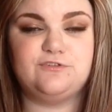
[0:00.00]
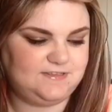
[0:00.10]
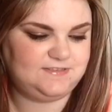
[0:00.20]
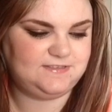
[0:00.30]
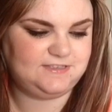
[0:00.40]
And
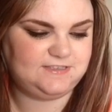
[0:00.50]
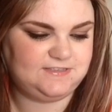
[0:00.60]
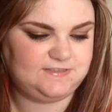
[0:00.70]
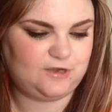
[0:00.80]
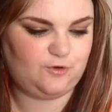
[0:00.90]
this
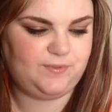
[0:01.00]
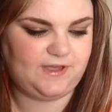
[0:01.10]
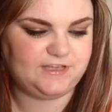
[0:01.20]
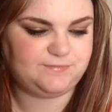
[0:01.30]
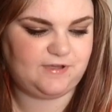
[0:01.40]
is O P
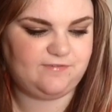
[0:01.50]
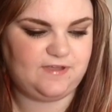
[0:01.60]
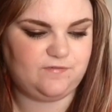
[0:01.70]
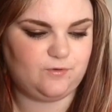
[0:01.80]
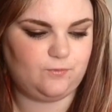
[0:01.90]
I's My
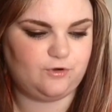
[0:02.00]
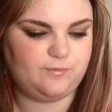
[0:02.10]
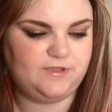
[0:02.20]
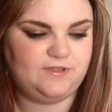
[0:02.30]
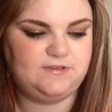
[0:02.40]
Favorite
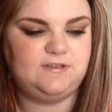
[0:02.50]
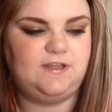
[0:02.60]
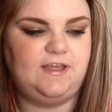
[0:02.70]
Ornament,